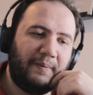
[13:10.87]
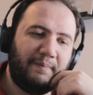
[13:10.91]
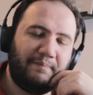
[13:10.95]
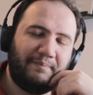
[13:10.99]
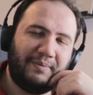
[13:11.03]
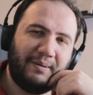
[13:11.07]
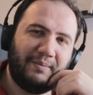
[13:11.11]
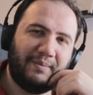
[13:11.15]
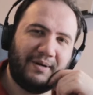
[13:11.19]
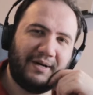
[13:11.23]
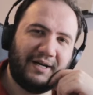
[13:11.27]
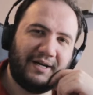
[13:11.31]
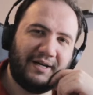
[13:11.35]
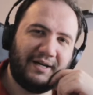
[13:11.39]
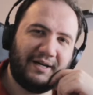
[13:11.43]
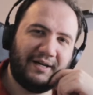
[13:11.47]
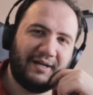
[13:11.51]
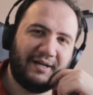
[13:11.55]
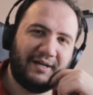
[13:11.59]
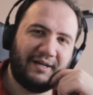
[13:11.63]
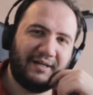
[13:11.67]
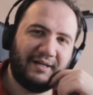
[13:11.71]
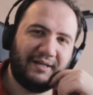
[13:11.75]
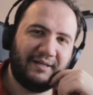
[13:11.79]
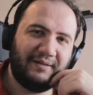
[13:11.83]

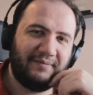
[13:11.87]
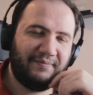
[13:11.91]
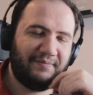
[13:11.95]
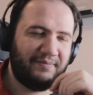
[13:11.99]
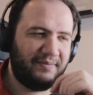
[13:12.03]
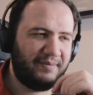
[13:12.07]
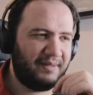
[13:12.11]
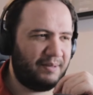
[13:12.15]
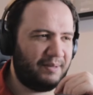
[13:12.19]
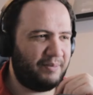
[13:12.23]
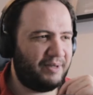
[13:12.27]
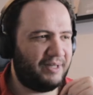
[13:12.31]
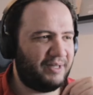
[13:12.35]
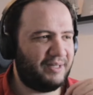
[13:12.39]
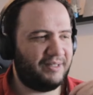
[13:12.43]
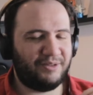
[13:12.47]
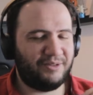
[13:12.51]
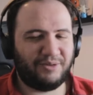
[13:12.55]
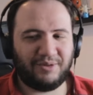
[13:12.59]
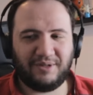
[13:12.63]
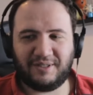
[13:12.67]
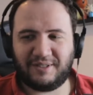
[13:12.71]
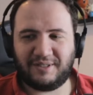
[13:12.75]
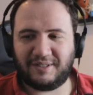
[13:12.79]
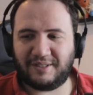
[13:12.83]
Bye-bye. I'm going to
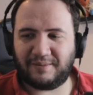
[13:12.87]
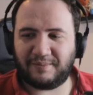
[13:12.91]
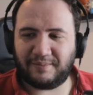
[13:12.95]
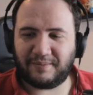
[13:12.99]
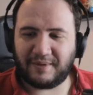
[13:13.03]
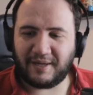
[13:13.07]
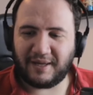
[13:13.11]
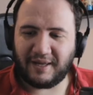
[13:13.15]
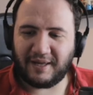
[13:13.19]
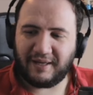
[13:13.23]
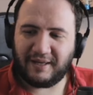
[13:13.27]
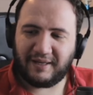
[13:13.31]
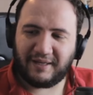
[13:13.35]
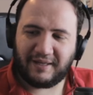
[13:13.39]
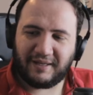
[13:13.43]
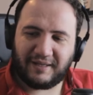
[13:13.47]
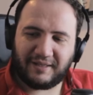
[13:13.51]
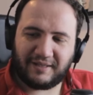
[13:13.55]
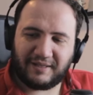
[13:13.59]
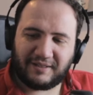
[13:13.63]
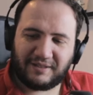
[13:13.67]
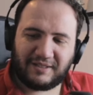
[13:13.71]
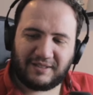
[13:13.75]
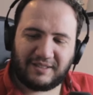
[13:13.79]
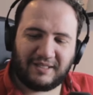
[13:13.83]
drink some
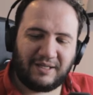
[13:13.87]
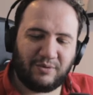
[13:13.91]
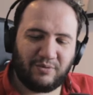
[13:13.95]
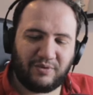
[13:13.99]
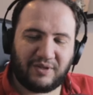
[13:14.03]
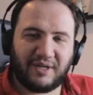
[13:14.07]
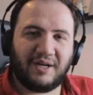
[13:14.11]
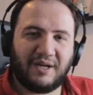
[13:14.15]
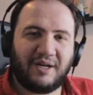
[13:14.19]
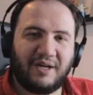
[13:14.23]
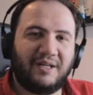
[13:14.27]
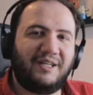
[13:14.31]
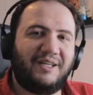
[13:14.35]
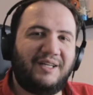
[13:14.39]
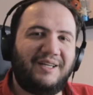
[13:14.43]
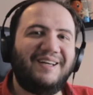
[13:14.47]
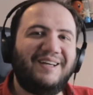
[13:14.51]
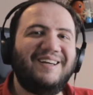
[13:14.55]
tea with honey.